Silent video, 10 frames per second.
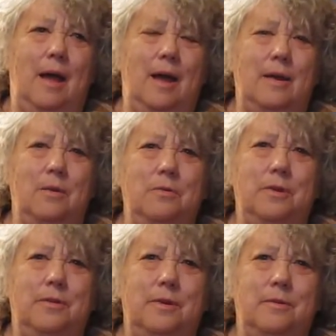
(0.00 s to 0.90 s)
I know
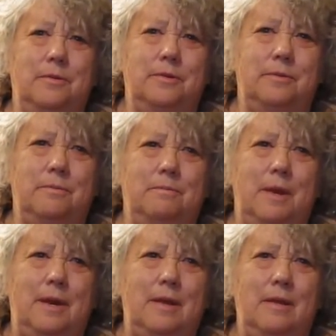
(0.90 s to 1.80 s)
that there's
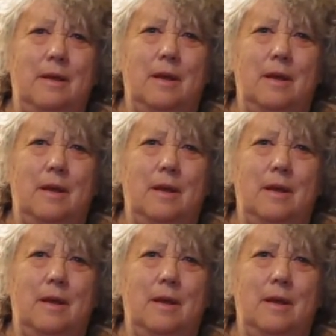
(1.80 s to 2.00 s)
many